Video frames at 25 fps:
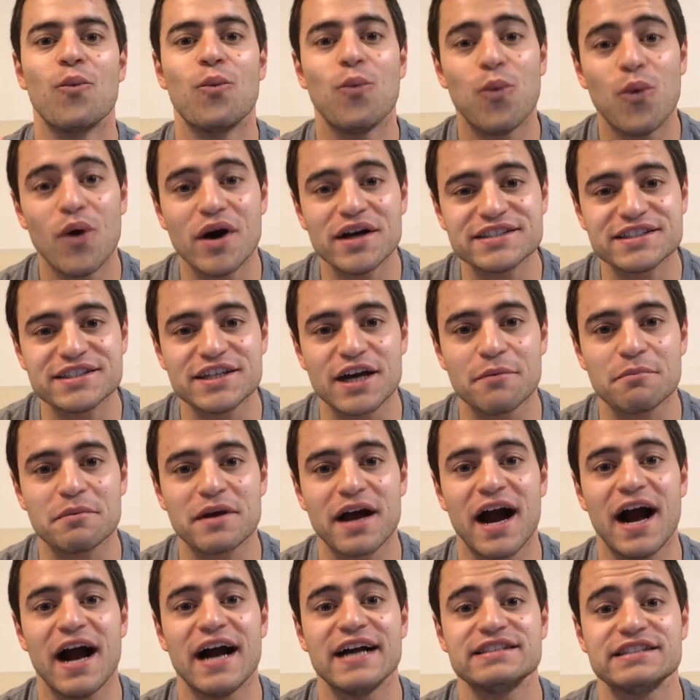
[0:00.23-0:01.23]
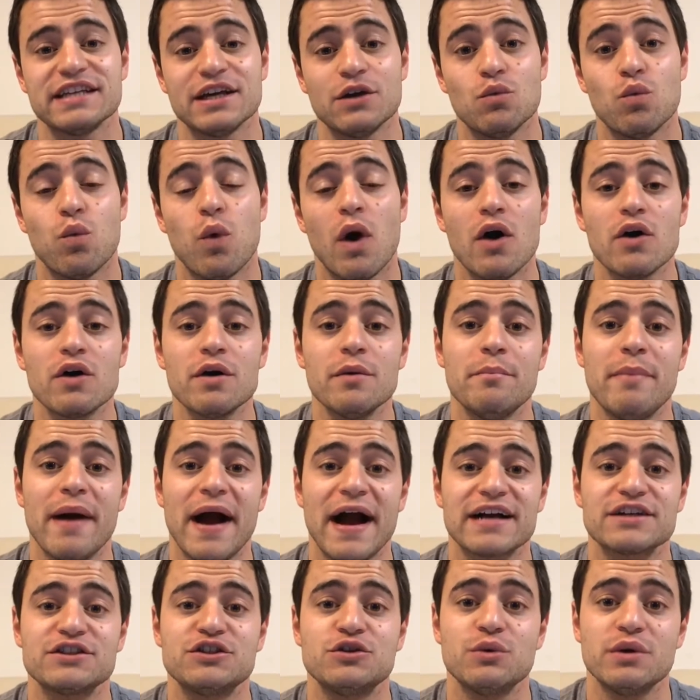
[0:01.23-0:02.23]
What's up, guys, and welcome
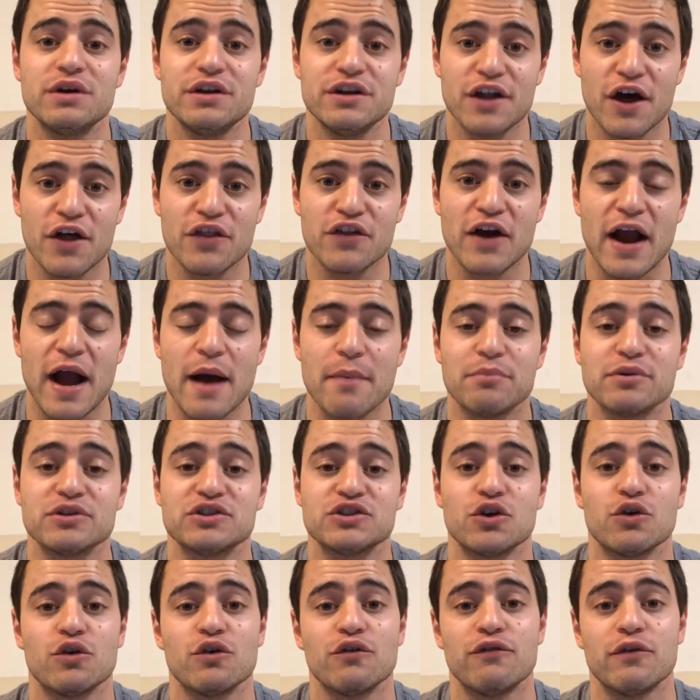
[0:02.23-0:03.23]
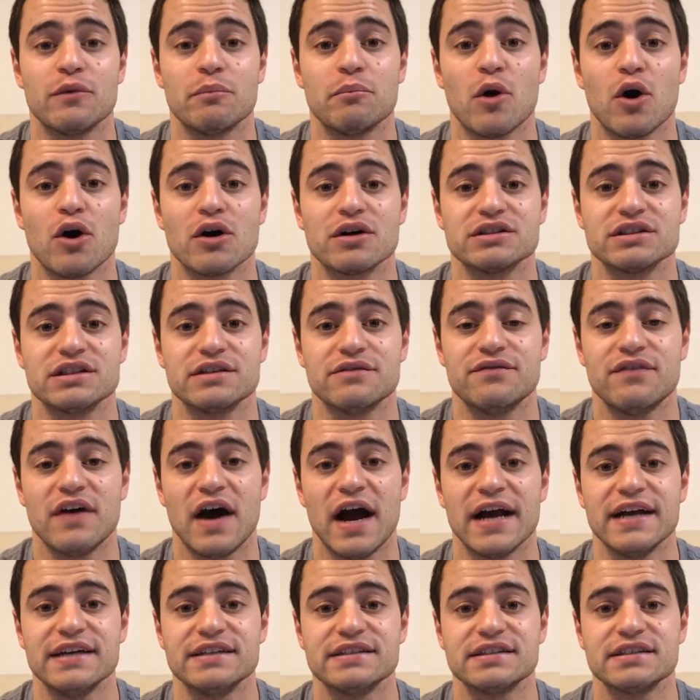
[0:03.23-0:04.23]
back to another episode of Footballer's
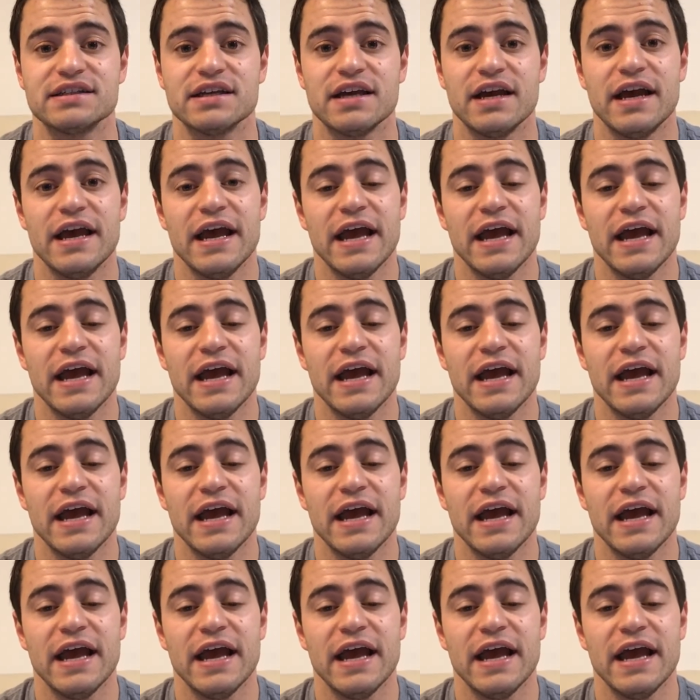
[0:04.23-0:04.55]
Advice.